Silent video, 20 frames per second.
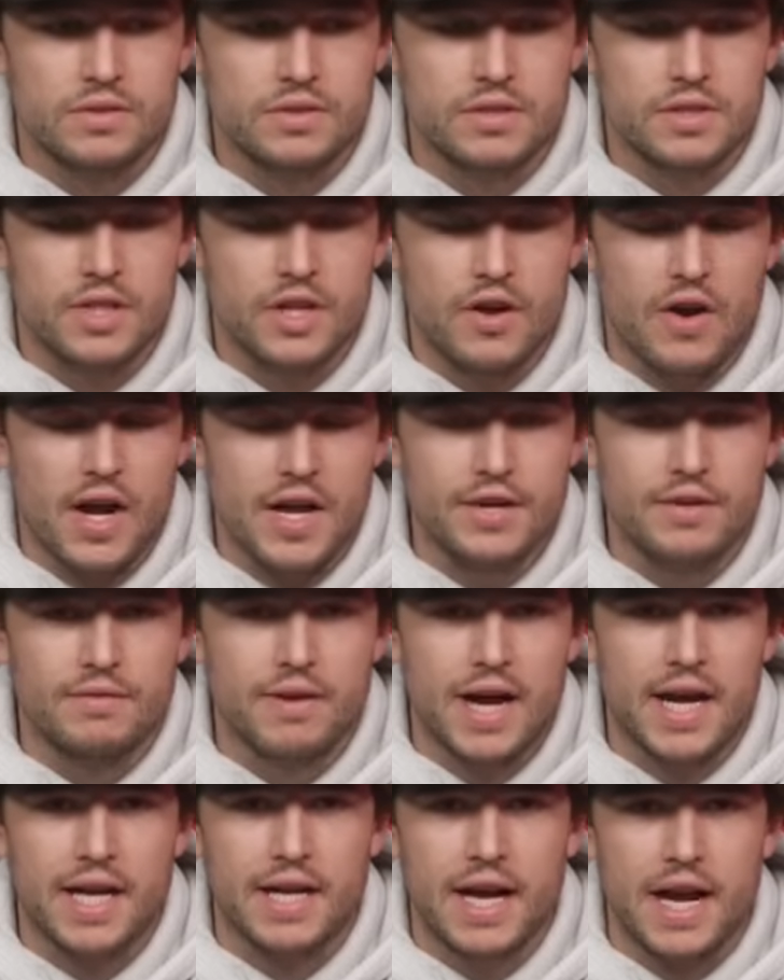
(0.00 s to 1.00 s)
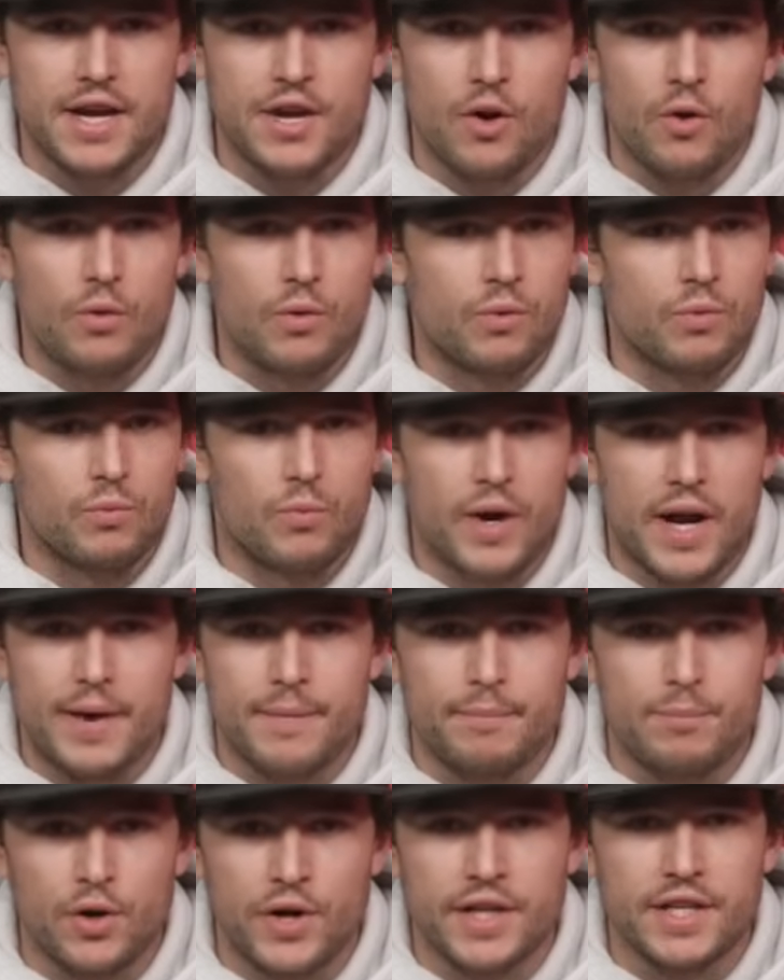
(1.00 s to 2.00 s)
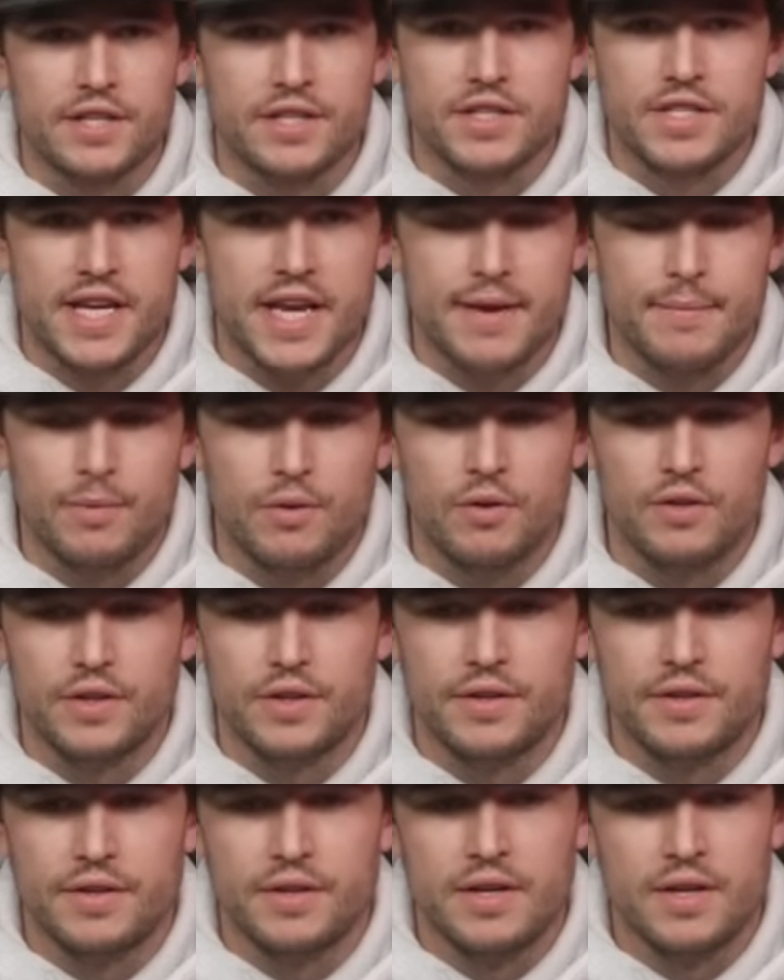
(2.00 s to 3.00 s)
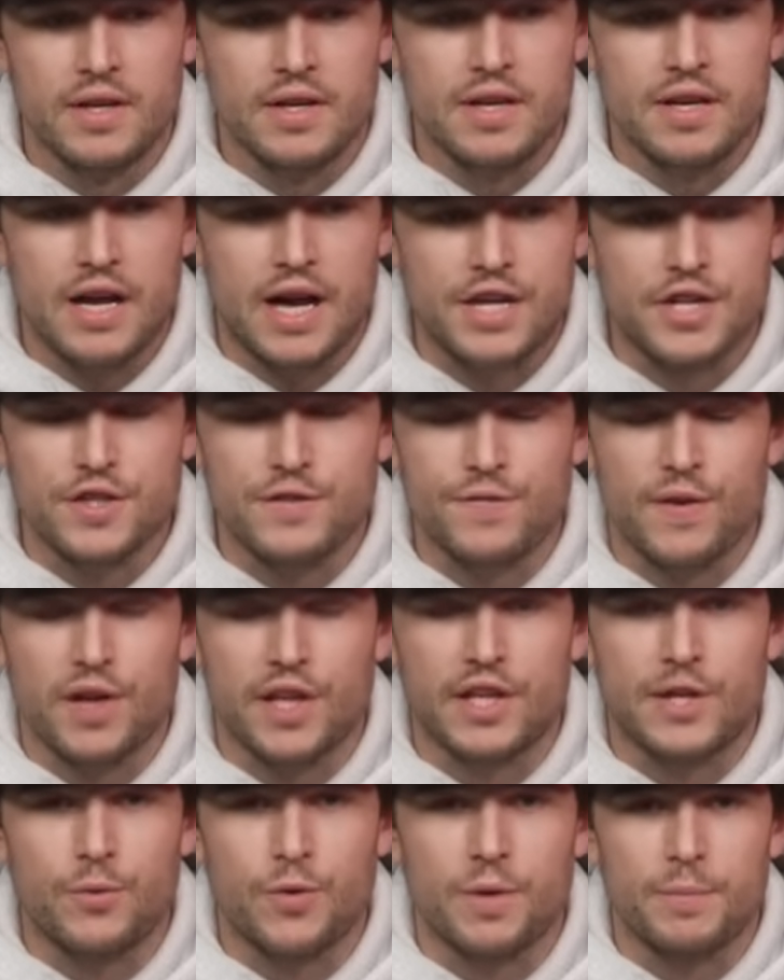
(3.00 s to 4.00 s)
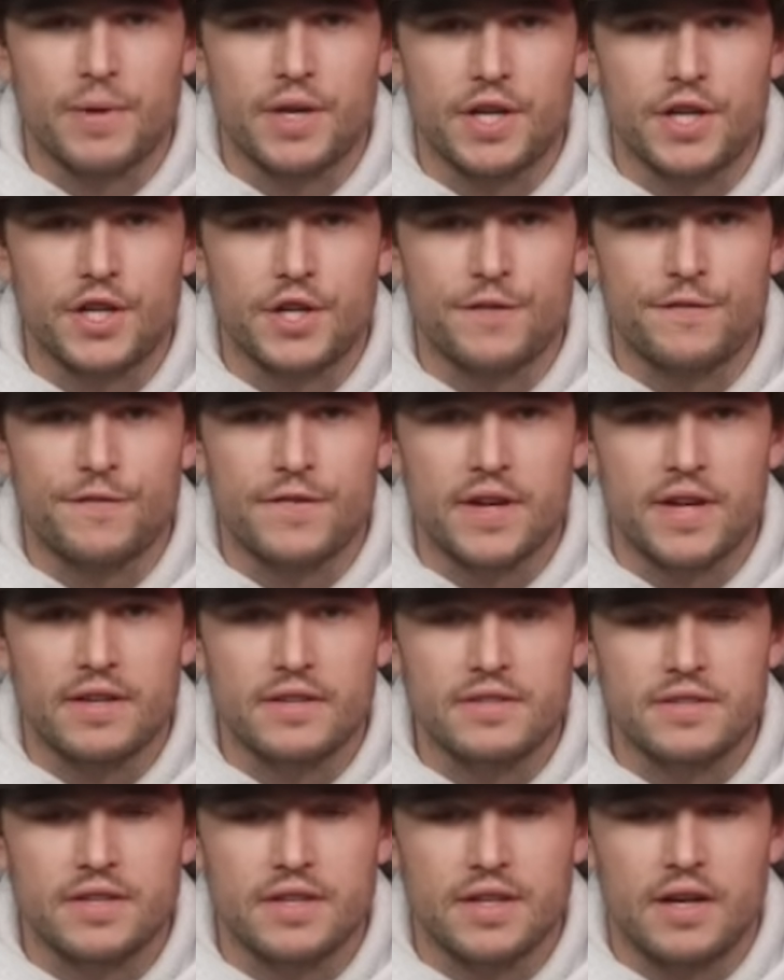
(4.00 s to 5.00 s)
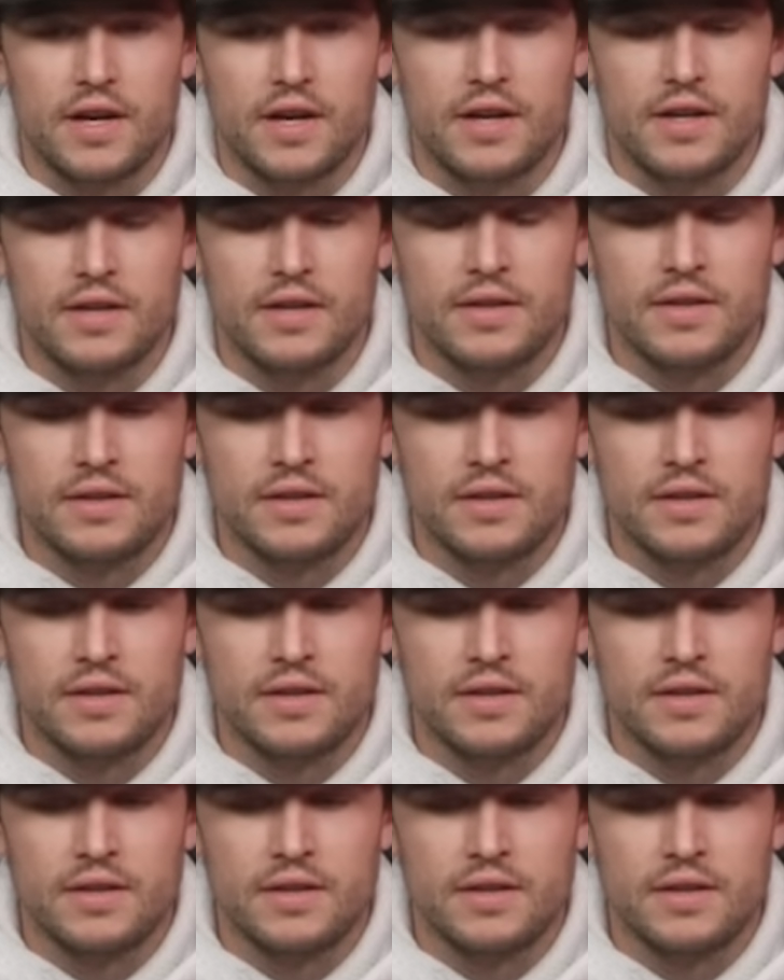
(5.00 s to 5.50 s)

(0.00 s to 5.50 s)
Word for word: you know, I, I, I know what I bring to the table, and I just felt like it would have been a good fit. Uh,